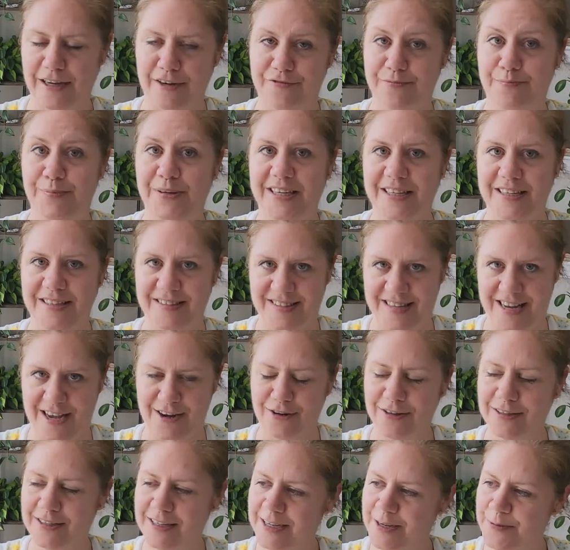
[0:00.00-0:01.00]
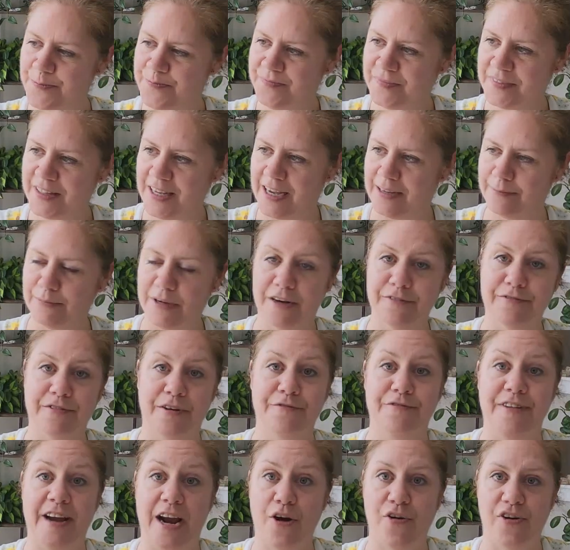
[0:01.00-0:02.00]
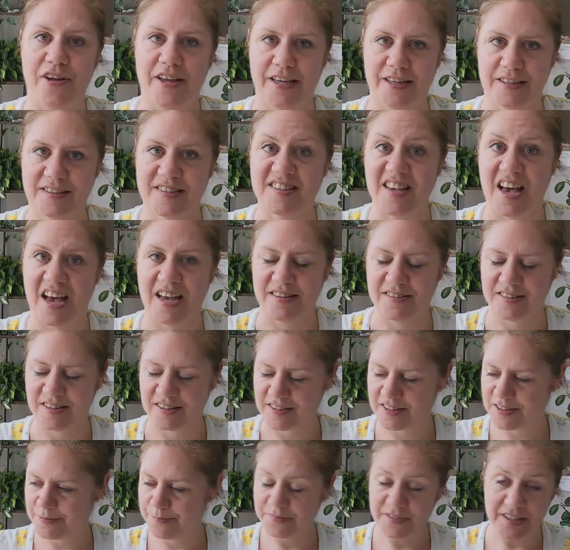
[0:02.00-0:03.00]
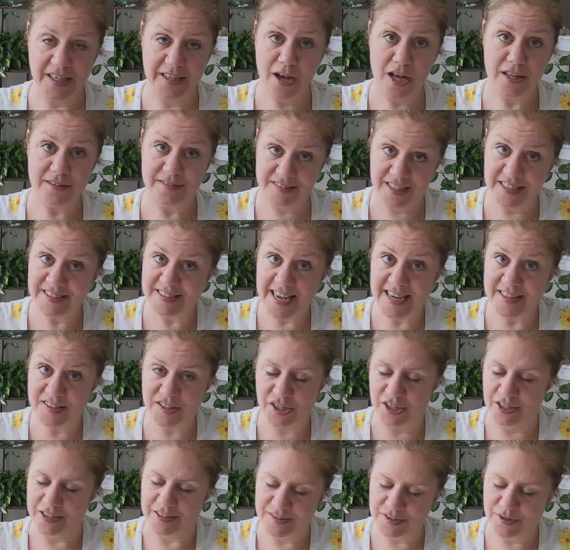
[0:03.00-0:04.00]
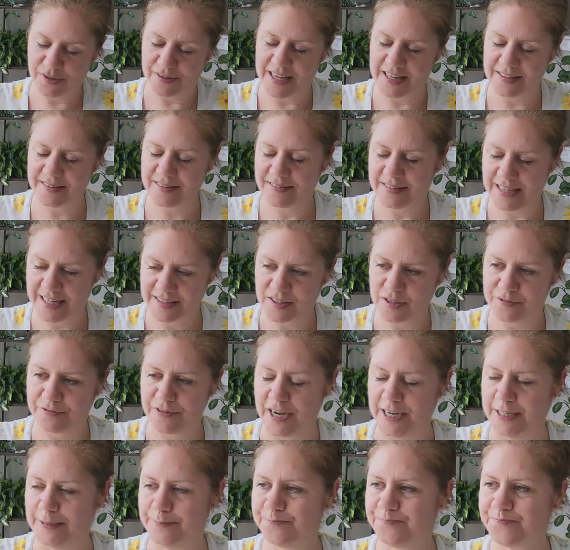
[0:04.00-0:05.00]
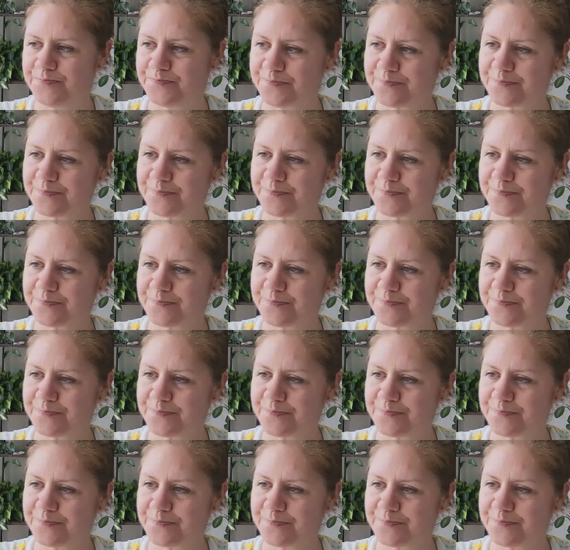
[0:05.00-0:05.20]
peas now. Of varying sizes. They taste good, so that's fine.